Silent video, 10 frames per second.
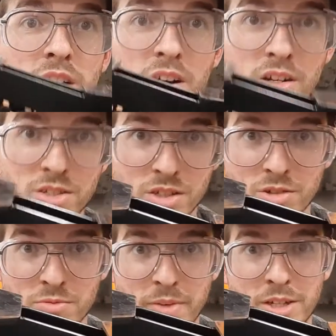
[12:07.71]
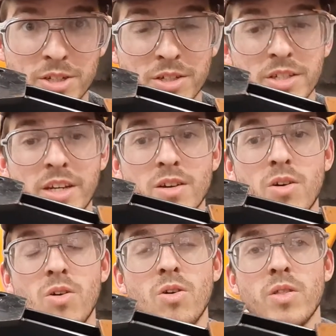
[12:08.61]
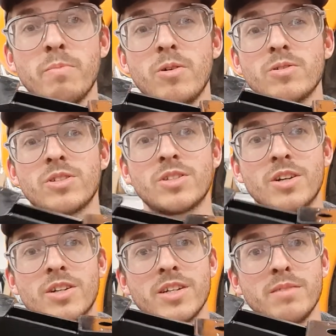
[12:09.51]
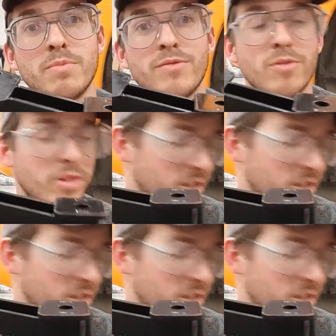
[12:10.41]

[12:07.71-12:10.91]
Also, make sure you get all the bolts started before you